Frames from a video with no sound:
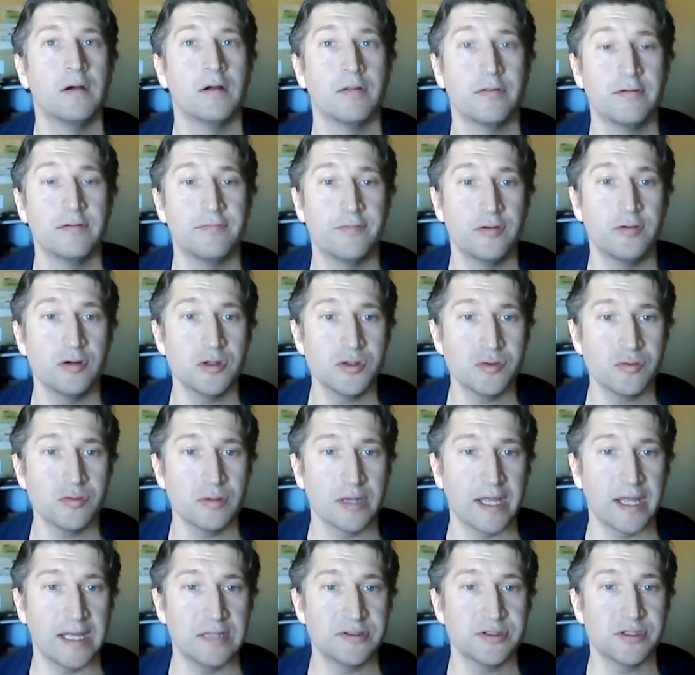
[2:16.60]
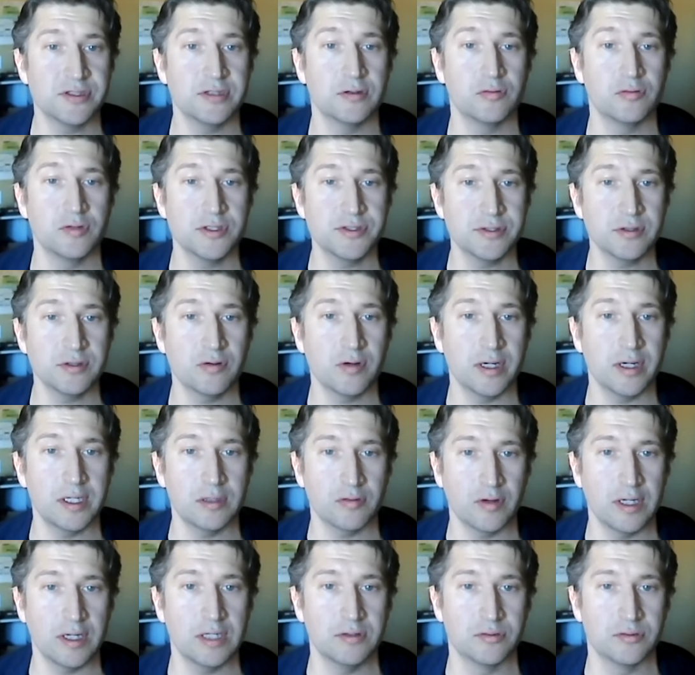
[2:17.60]
The first relates to the aristocratic
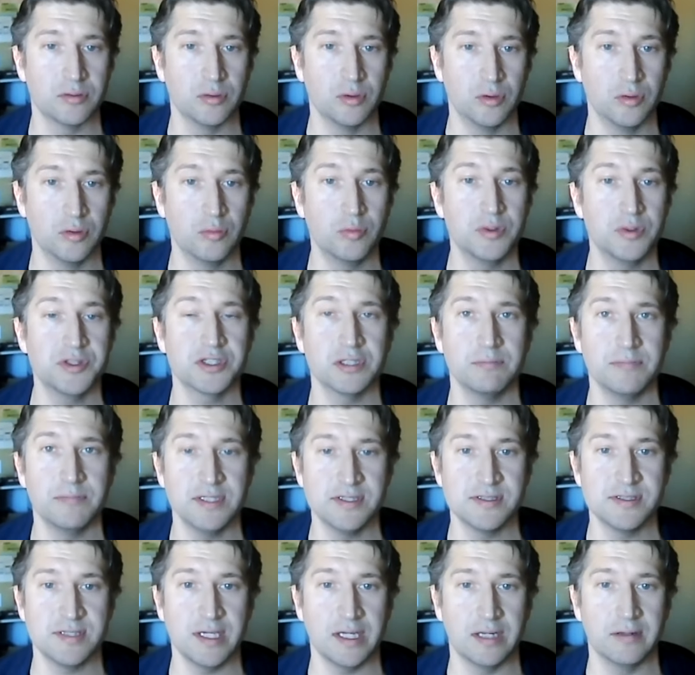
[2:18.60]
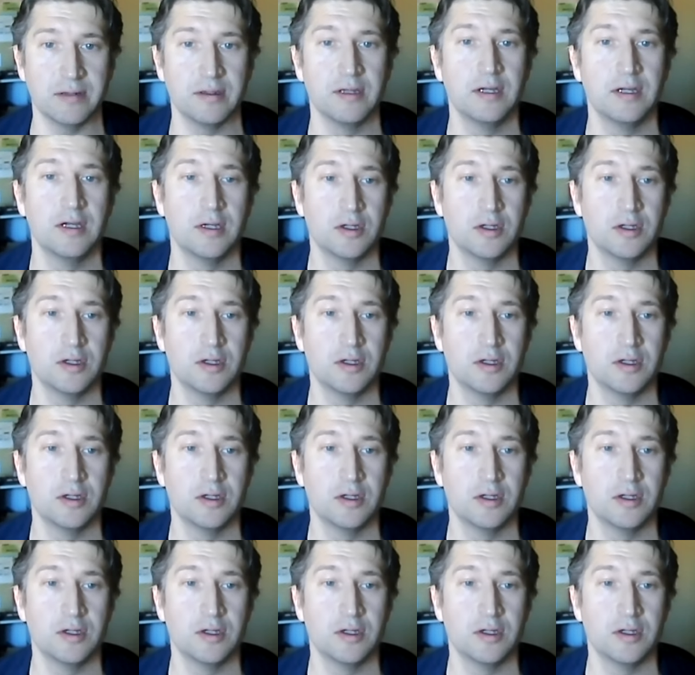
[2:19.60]
Grand Tour, which can be said